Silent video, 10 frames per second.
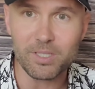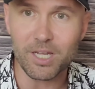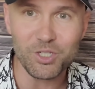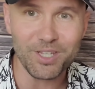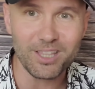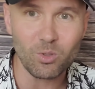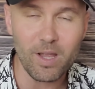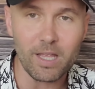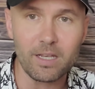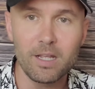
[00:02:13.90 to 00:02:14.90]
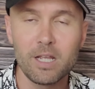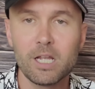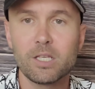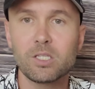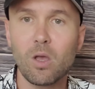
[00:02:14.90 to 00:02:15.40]
potentially a threat.
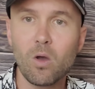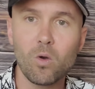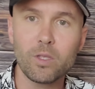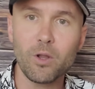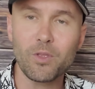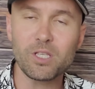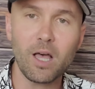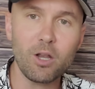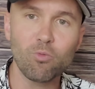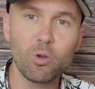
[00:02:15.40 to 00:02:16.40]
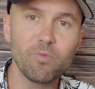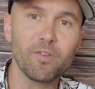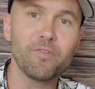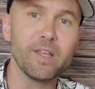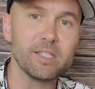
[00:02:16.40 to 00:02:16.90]
So, there's a lot of room for
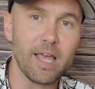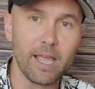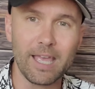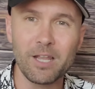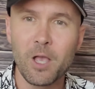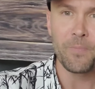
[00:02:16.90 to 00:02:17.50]
fintech. And